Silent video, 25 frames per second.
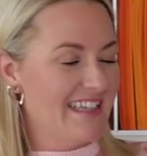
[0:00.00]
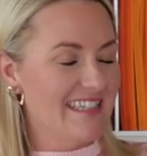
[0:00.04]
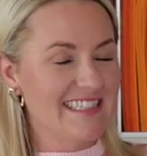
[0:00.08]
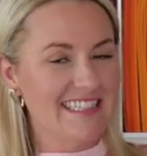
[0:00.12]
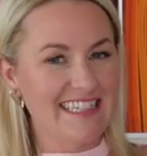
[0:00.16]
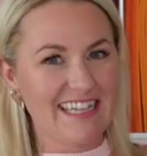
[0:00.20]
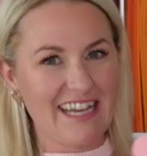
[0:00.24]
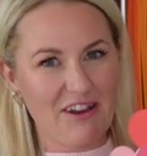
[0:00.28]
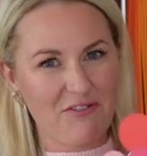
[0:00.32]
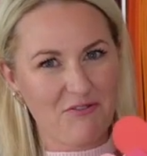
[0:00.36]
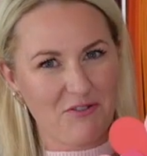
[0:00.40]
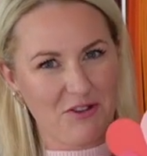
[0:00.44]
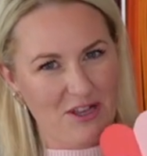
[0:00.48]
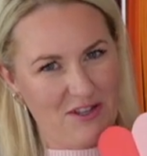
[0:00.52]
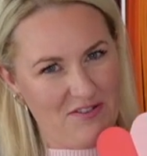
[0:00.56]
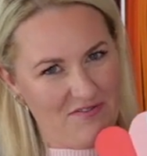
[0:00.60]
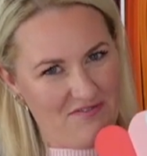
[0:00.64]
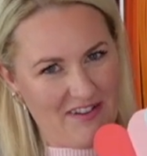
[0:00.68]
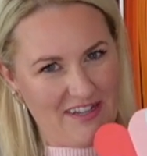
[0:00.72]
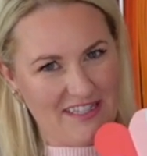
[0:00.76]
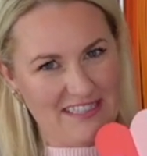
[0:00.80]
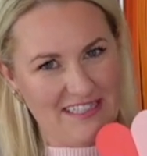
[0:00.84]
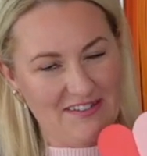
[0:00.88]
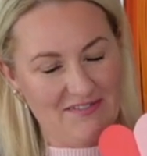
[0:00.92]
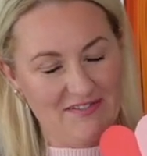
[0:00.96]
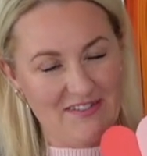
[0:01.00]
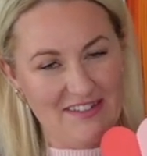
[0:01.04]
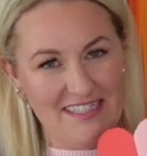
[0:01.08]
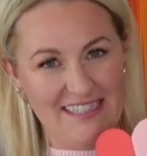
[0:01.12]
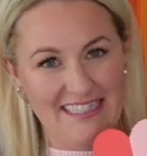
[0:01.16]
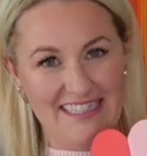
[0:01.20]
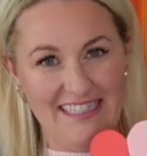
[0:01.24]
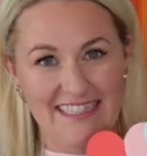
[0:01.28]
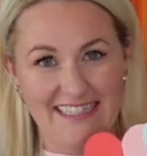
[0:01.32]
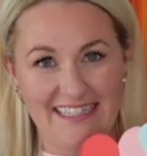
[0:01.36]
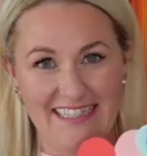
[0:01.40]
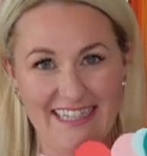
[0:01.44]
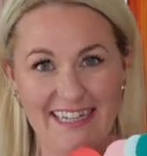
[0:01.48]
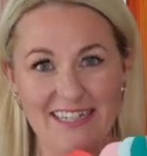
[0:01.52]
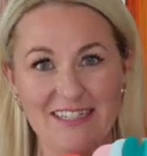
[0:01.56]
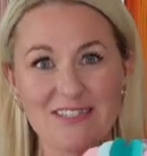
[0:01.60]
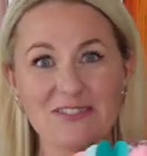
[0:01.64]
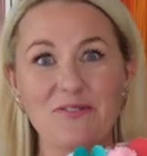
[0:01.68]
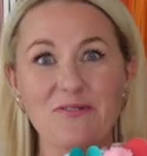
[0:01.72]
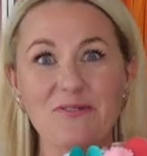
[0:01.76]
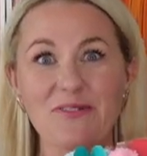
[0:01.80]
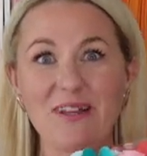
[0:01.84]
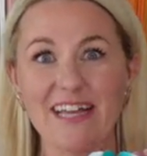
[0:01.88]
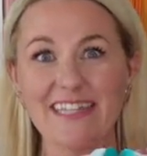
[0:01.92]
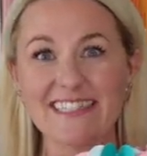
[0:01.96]
to get really festive this season.
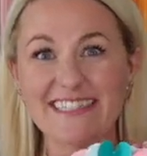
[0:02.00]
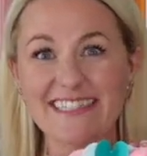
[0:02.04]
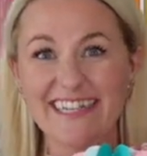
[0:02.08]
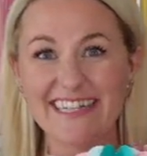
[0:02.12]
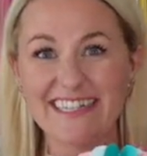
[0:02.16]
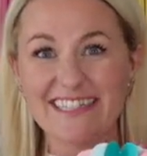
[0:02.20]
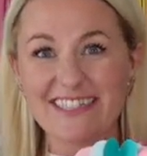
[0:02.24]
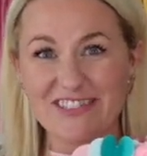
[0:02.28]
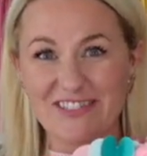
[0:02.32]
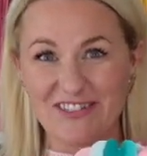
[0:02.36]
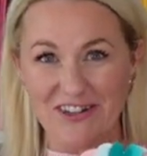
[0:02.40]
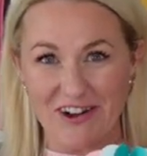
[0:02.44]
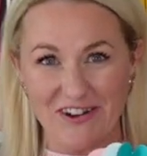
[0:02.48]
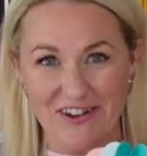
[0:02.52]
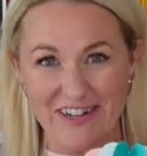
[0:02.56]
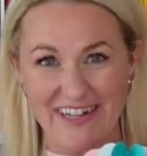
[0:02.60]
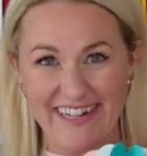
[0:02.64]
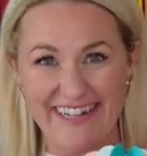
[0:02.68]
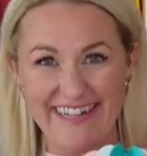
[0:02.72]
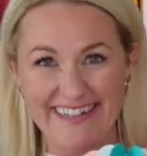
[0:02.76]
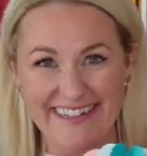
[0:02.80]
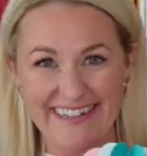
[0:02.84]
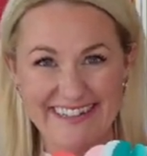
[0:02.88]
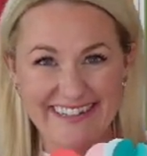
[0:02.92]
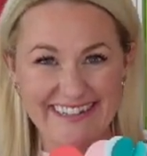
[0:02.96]
So let's get started.